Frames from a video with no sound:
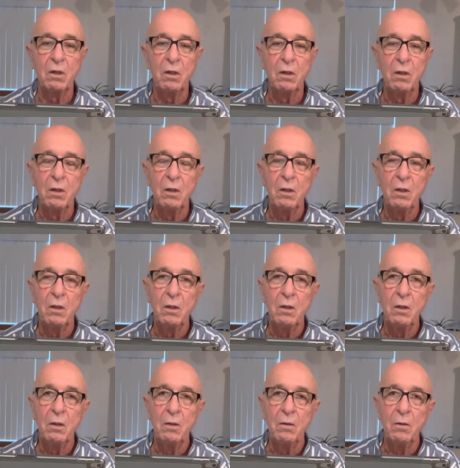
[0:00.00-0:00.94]

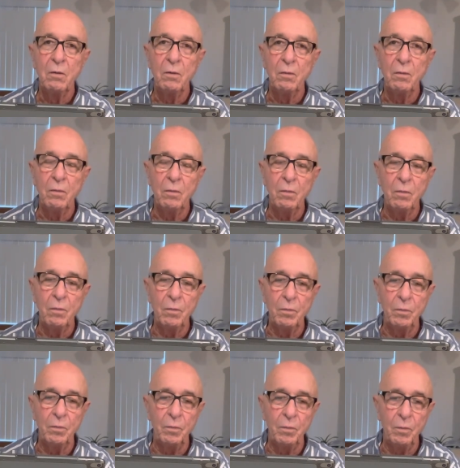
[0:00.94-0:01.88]

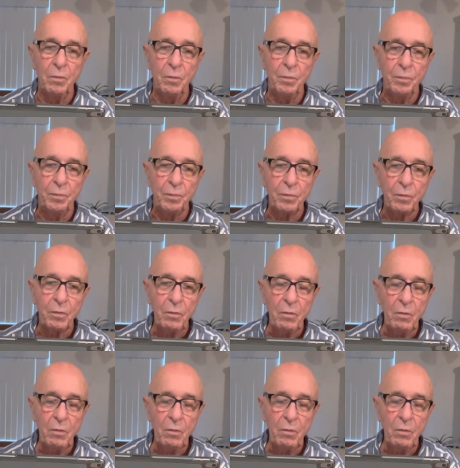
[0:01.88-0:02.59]
(no one is talking)